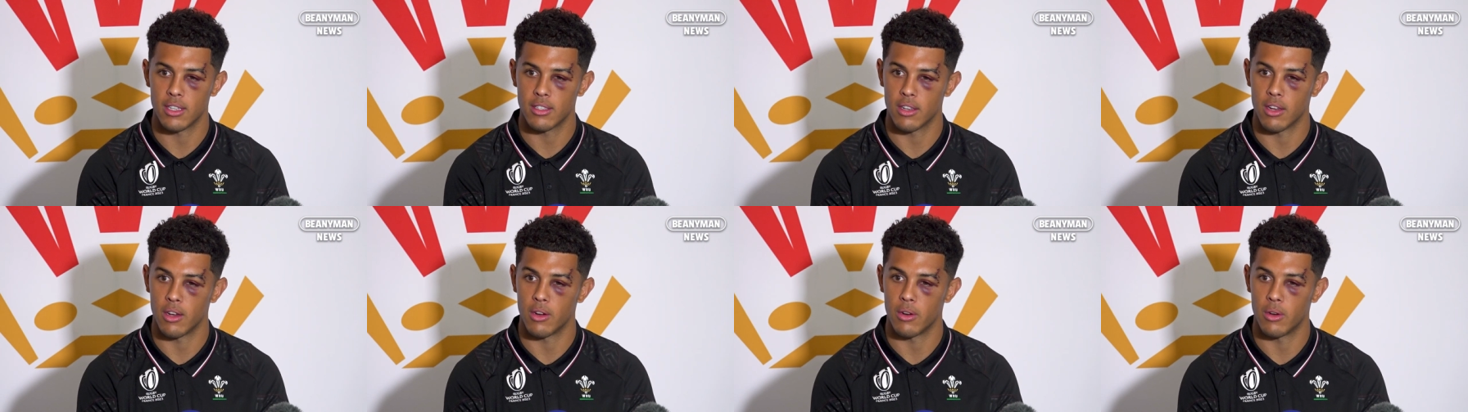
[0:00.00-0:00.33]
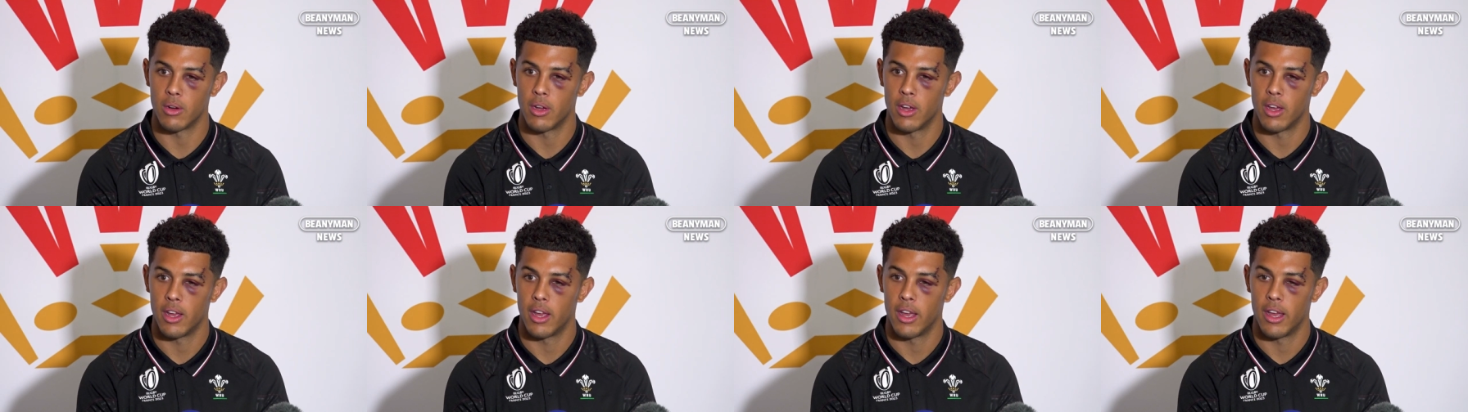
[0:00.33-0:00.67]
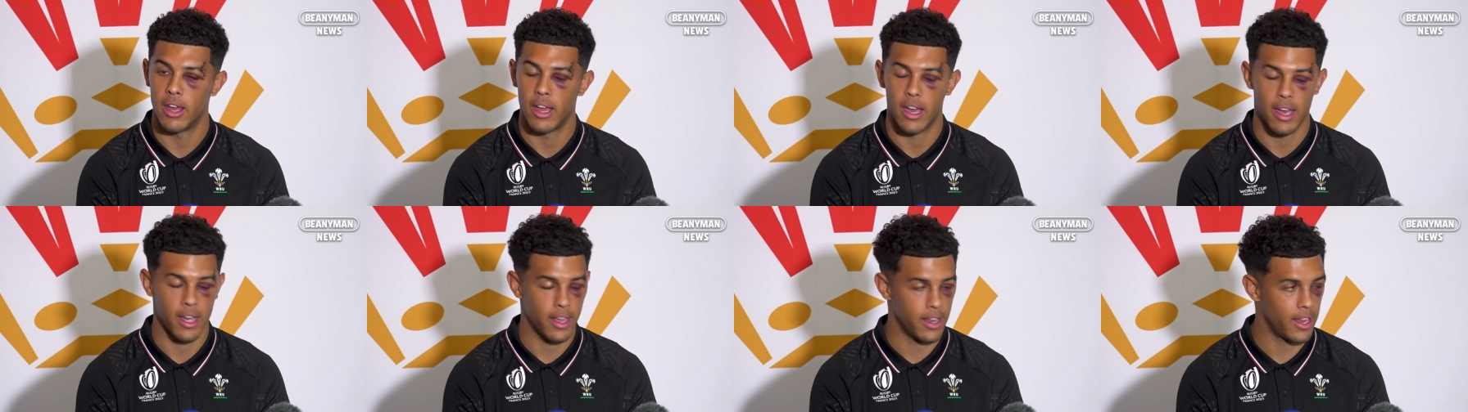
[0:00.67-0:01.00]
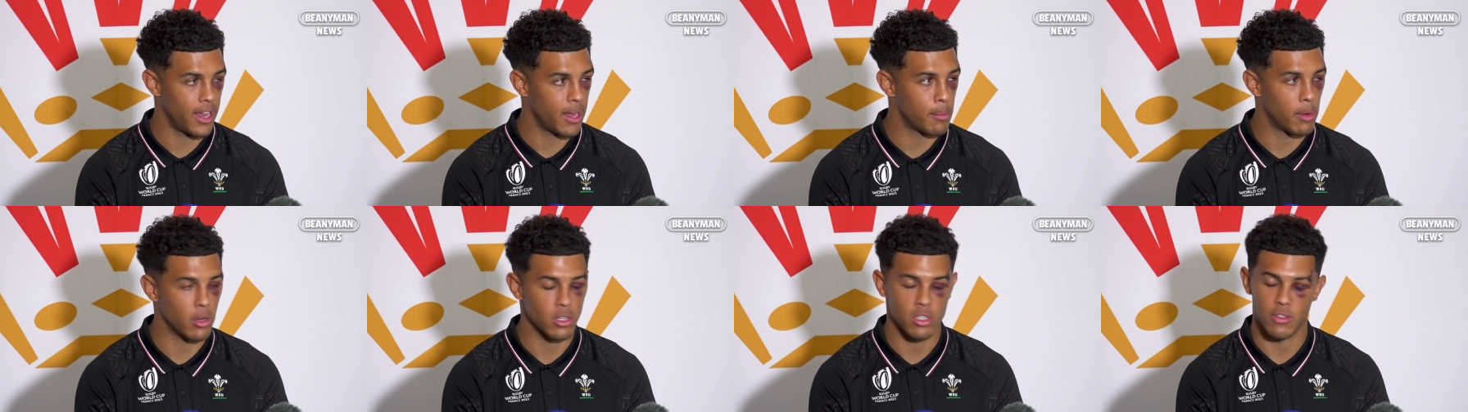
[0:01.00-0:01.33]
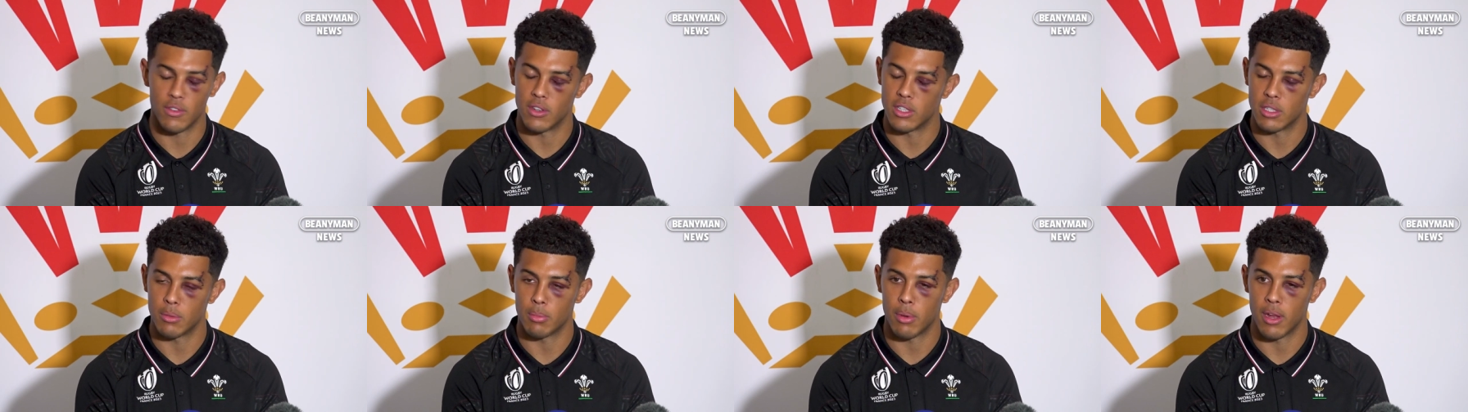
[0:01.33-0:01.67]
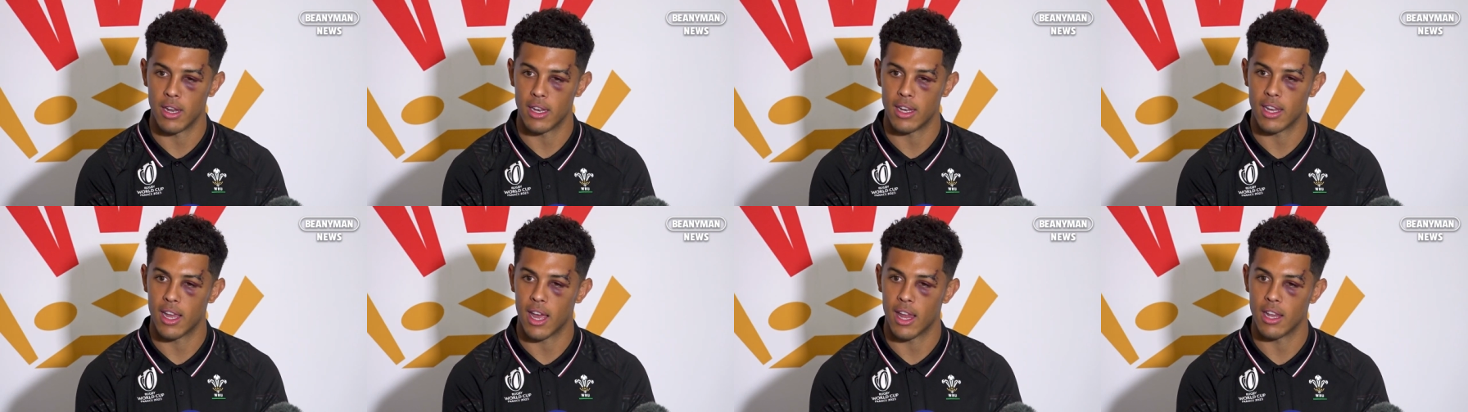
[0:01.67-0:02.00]
So yeah, most of us have
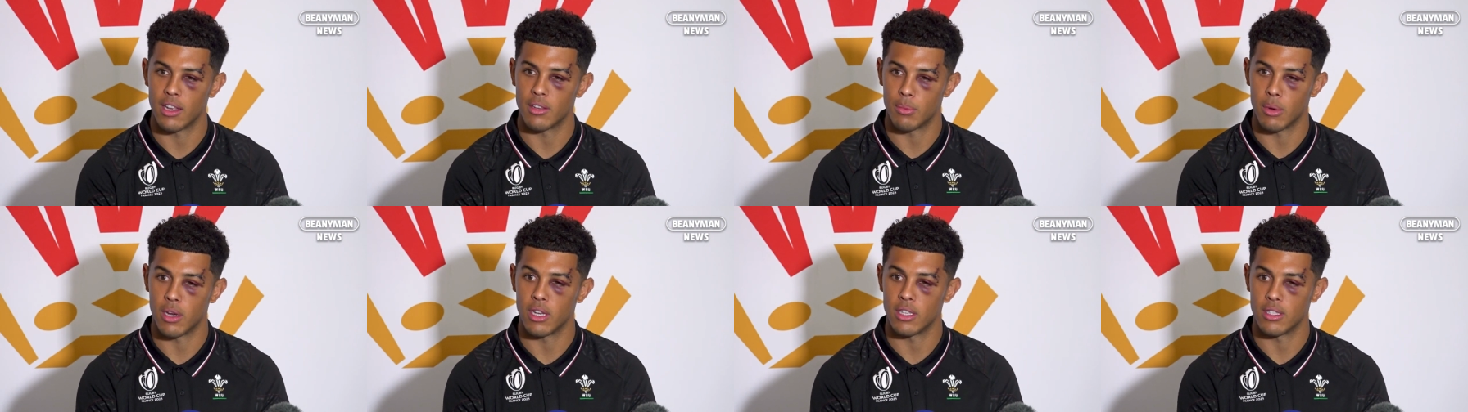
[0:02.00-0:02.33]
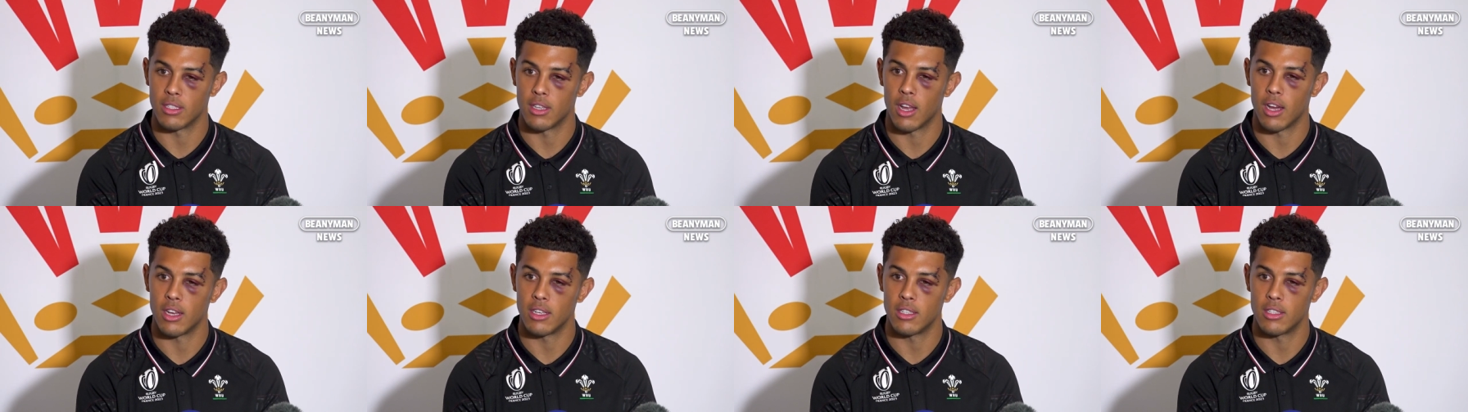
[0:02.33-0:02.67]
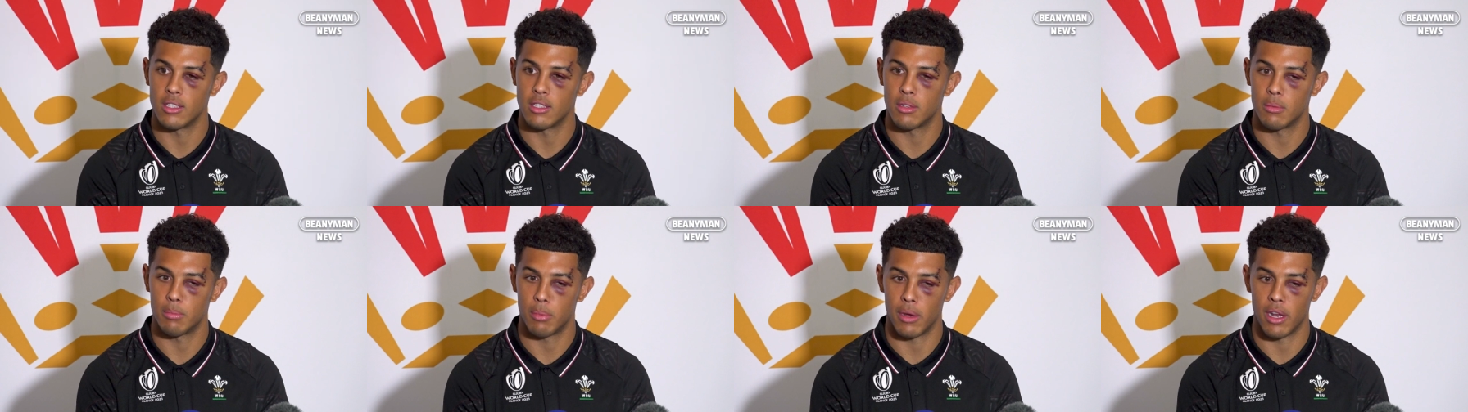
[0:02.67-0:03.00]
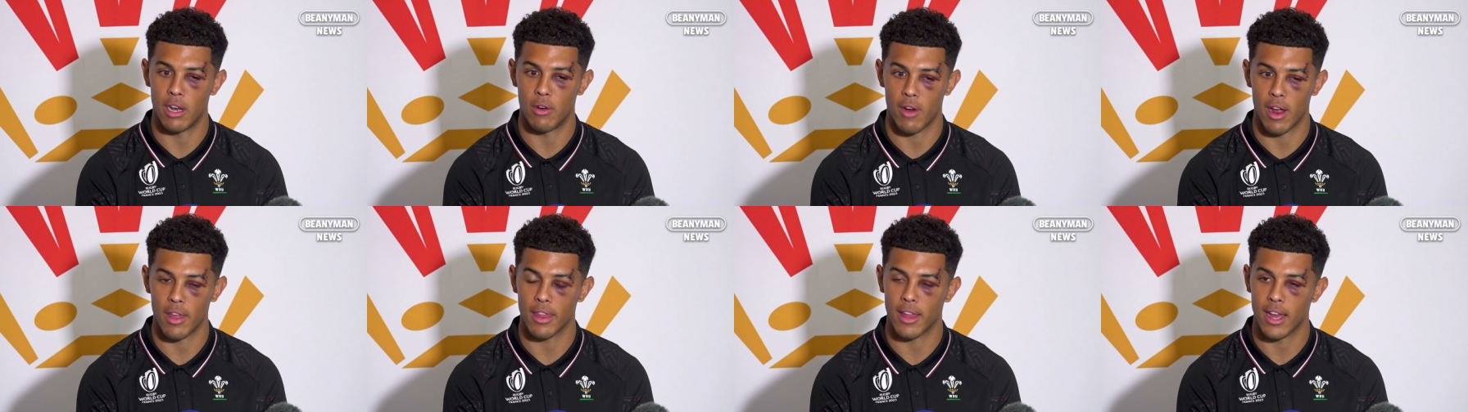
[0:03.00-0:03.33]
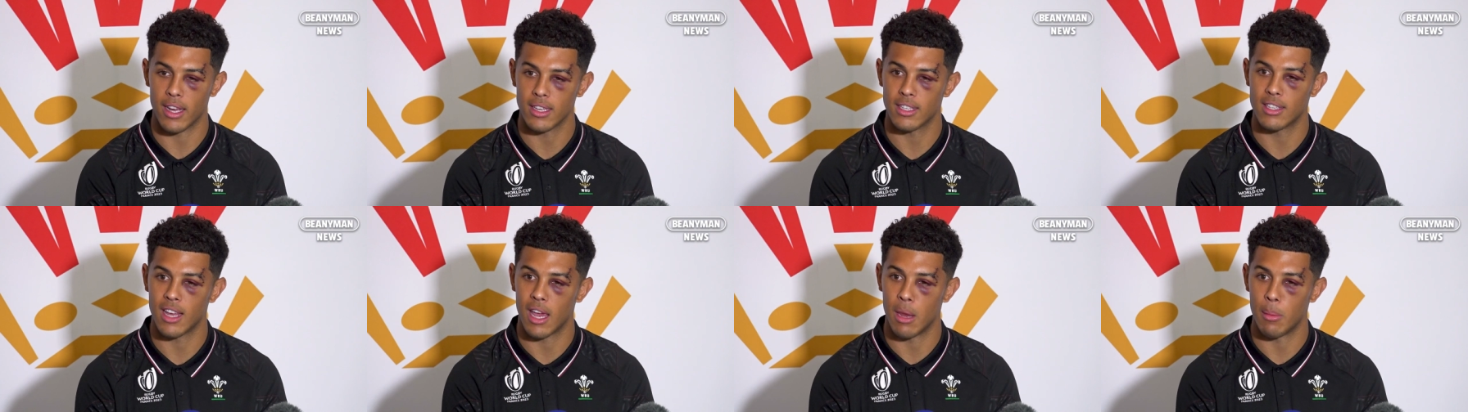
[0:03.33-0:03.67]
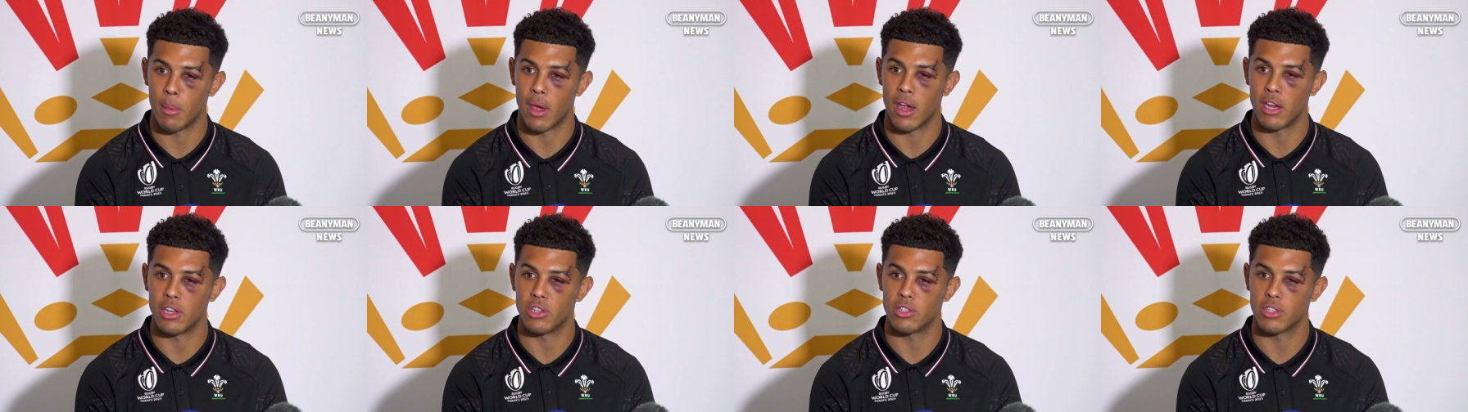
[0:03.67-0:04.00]
played together, but it's nice being around that
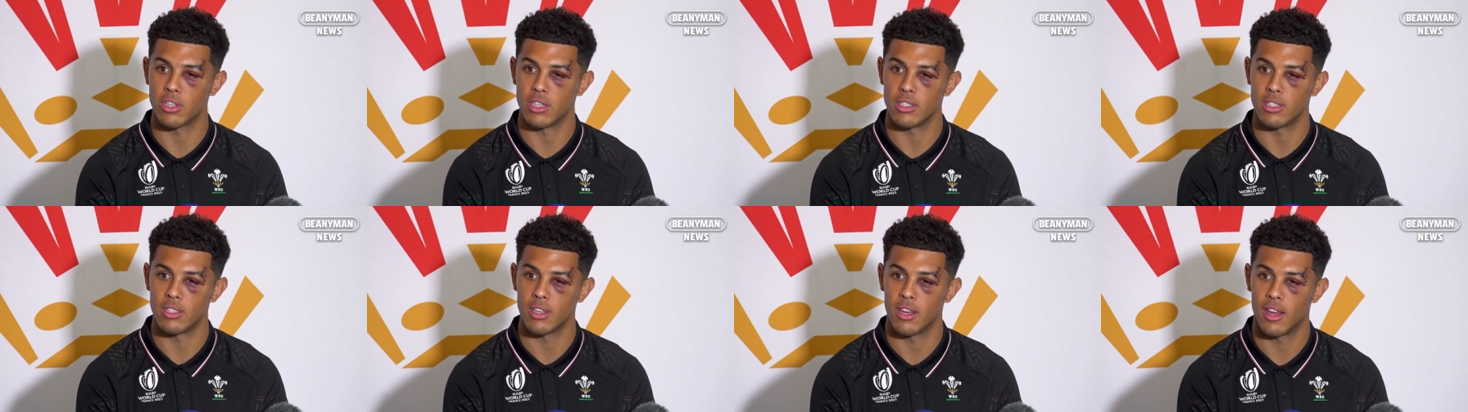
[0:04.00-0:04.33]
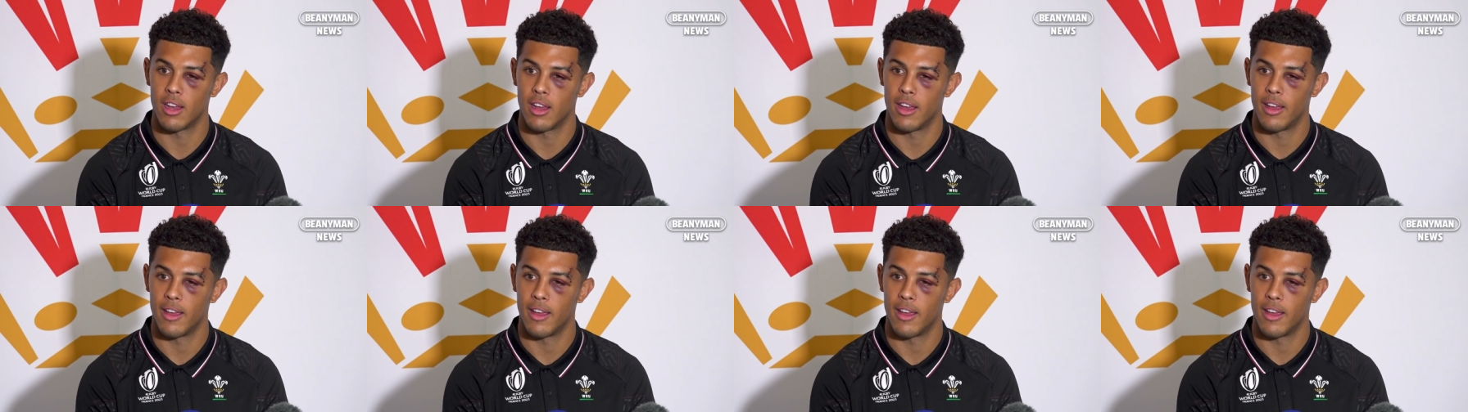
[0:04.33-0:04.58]
same age, because